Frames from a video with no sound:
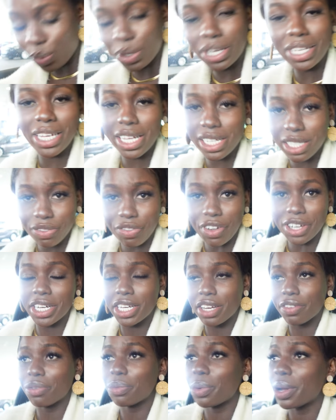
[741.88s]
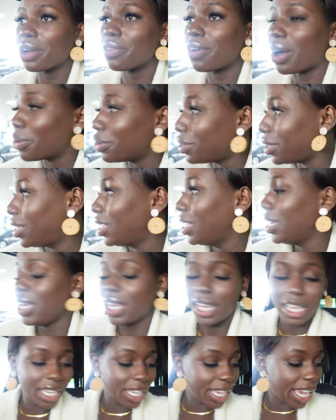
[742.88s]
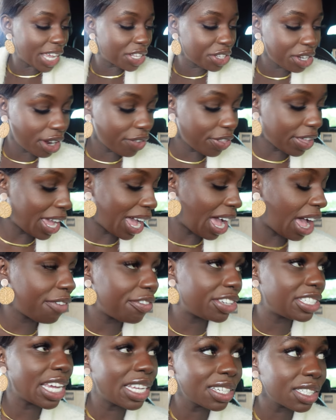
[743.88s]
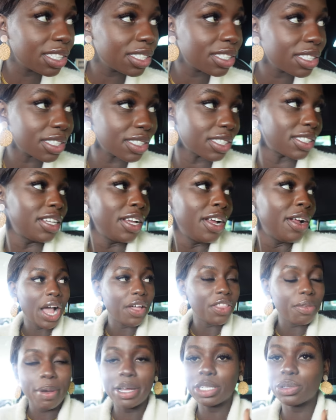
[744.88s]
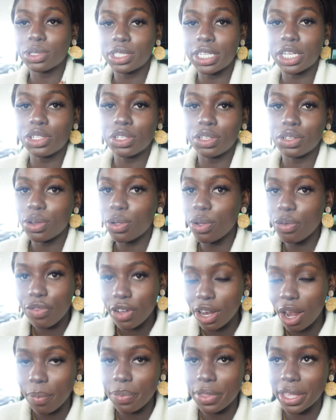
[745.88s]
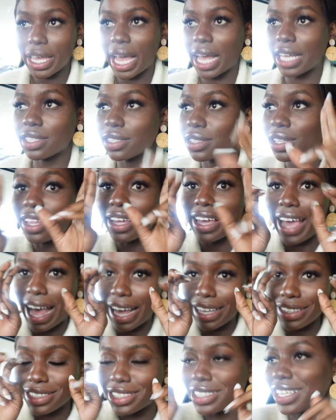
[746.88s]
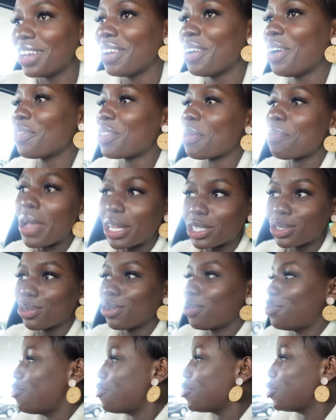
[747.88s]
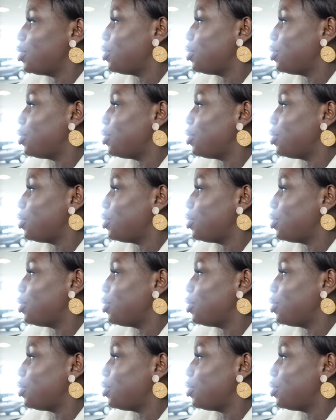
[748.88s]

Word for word: we need to find a different way around it. In Kenya, they have attendants at the petrol station who fill up the petrol for